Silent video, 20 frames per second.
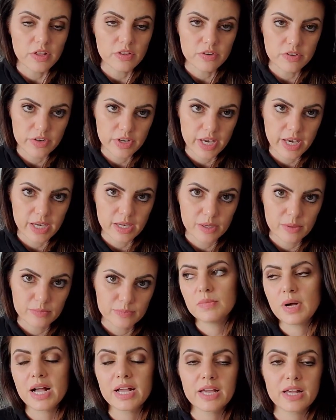other day,
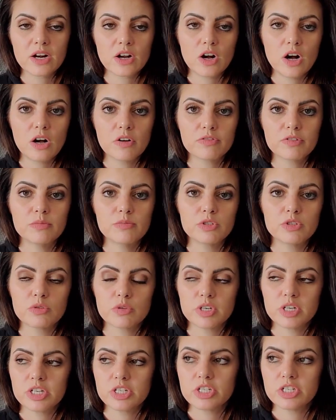I get a call from
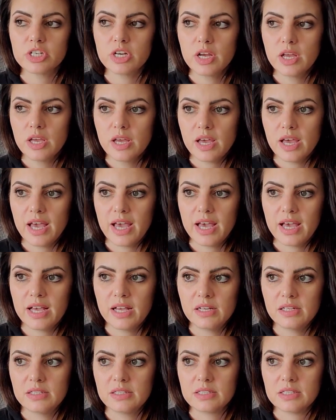George,
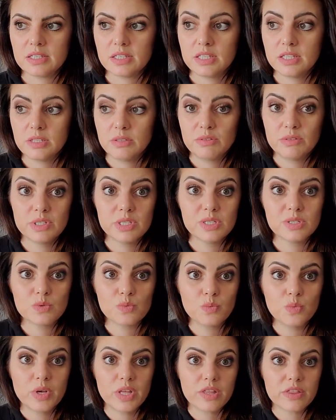and he was
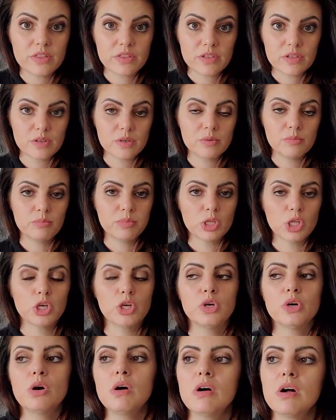with
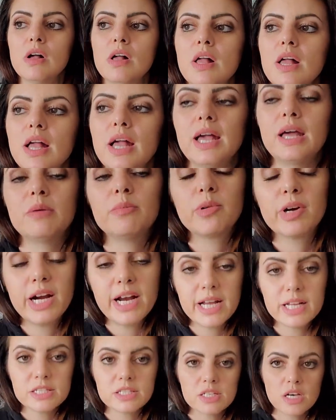Blu and
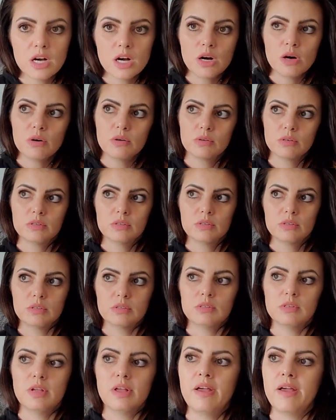Brando
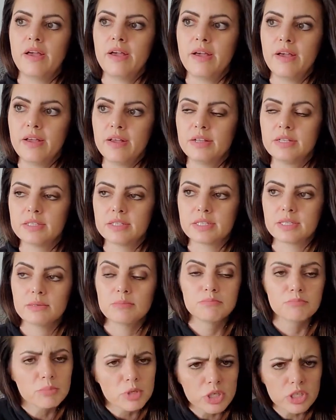and
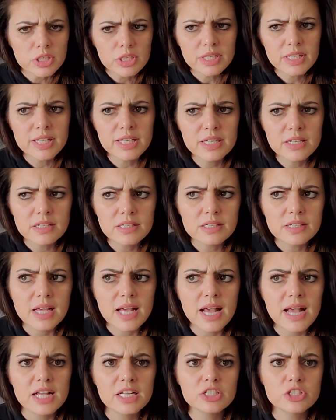Merlin
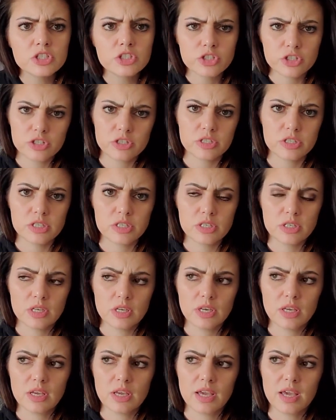and
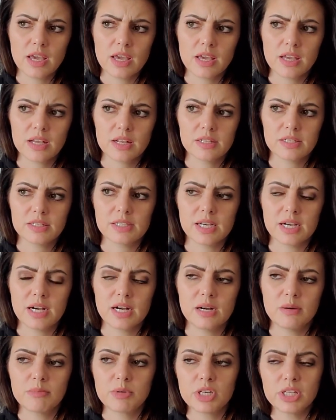Jersey. And
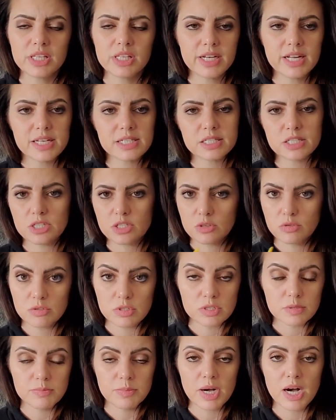uh, Merlin has his own
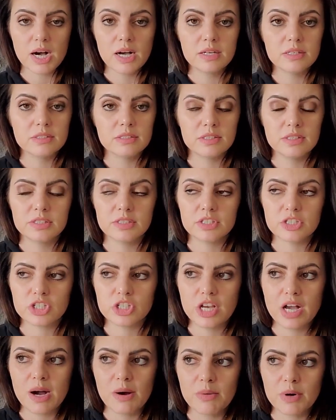spot in the
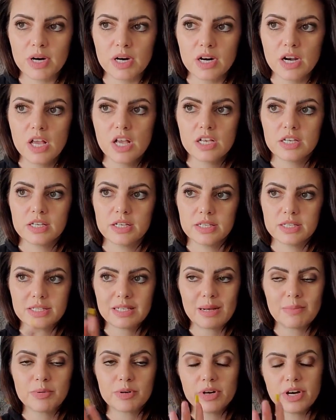shower. He's
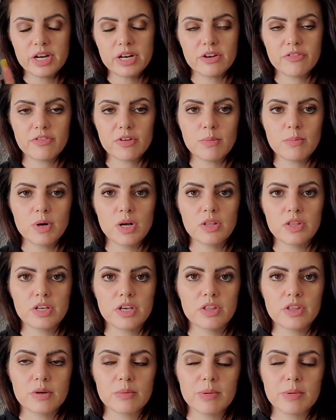separated from all the other